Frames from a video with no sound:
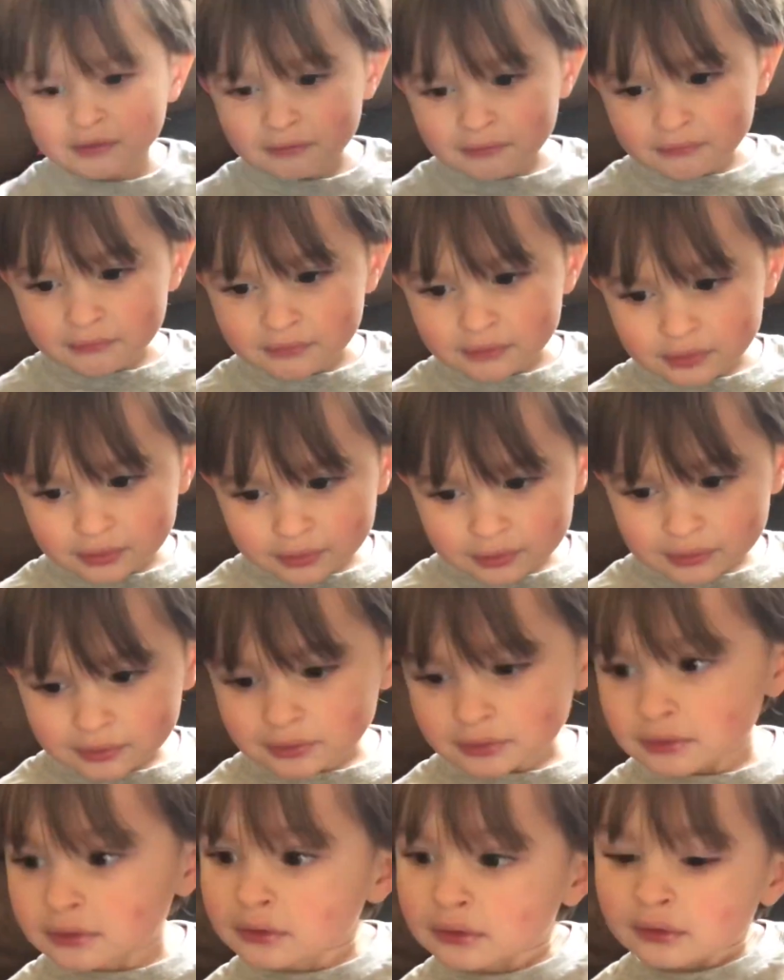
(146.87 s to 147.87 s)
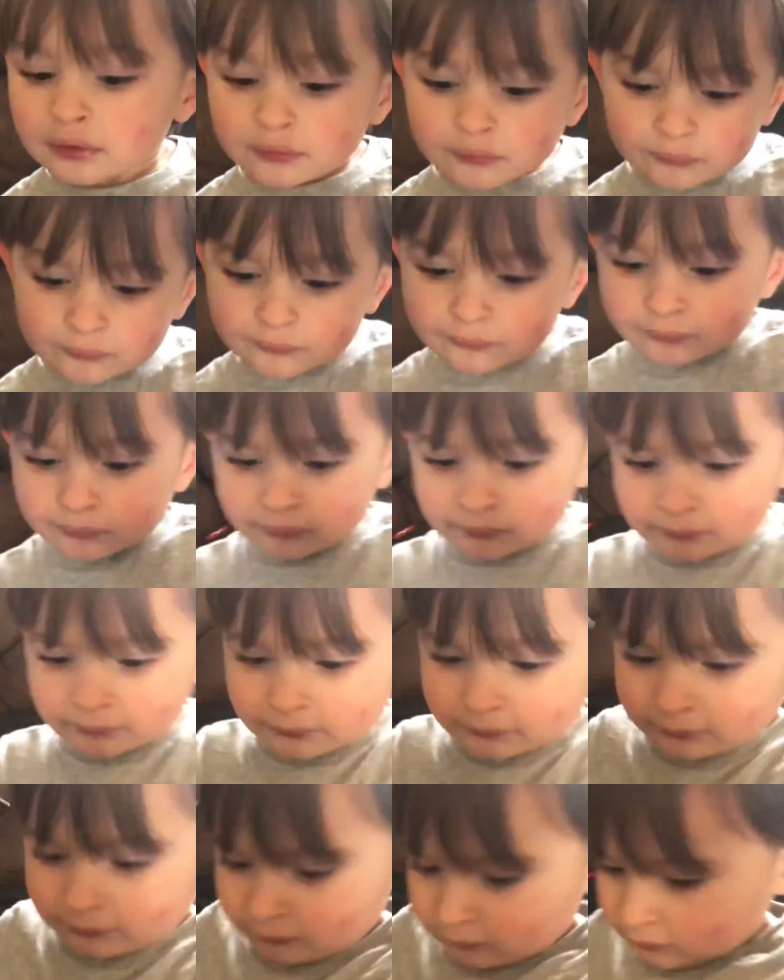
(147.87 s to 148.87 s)
boot, right? But where do you put boots?
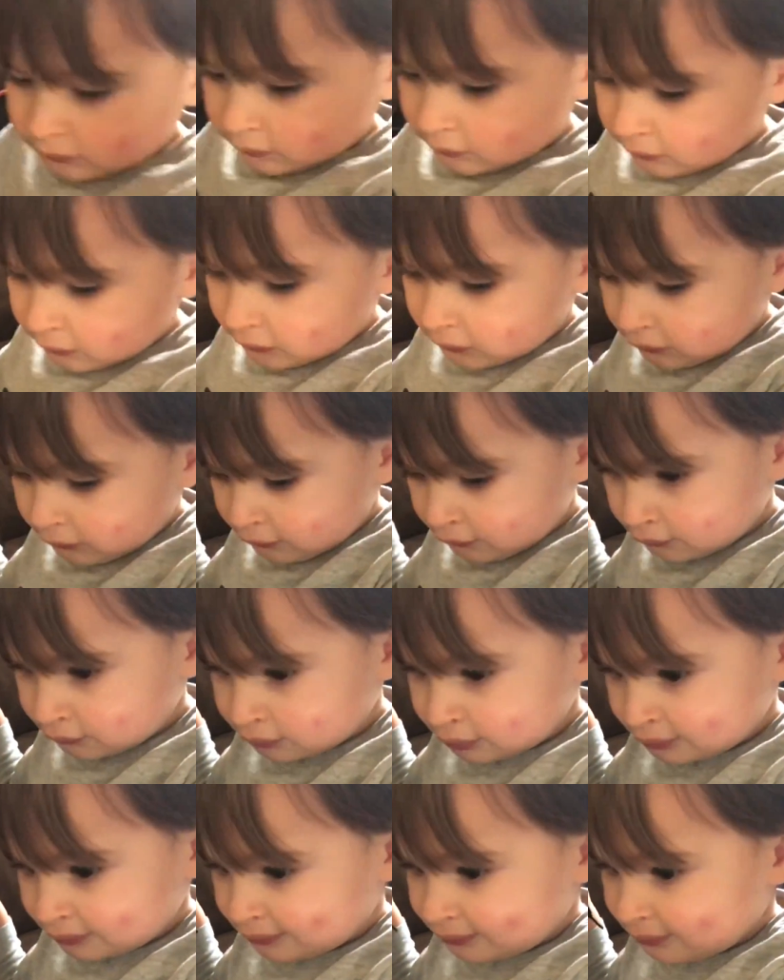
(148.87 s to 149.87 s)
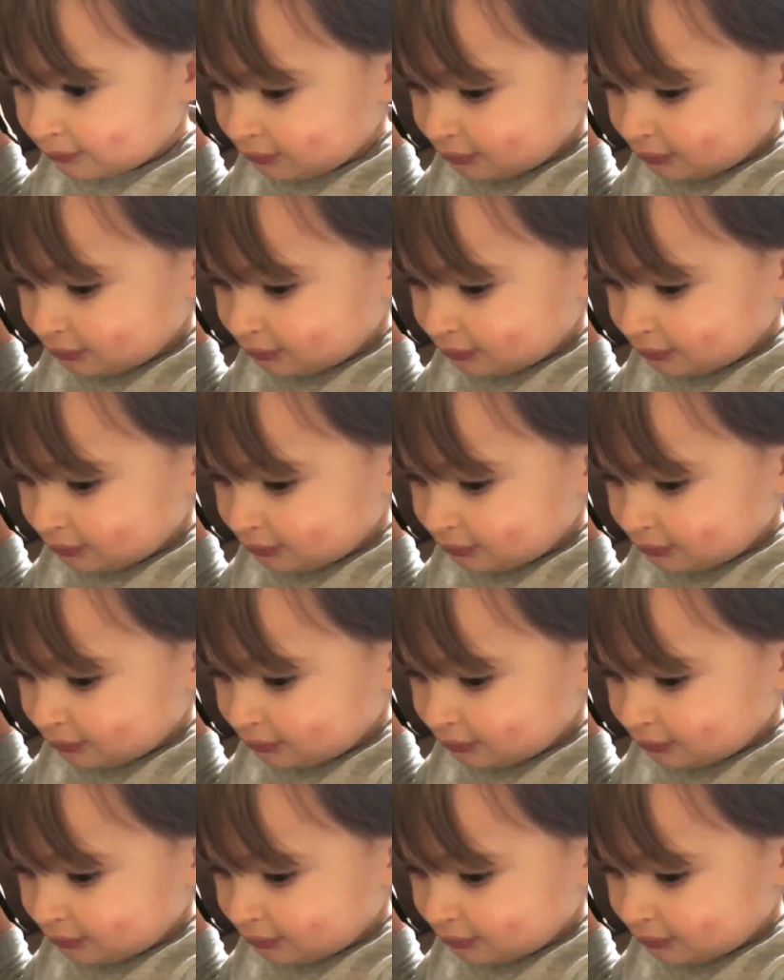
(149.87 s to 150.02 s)
Where do boots go?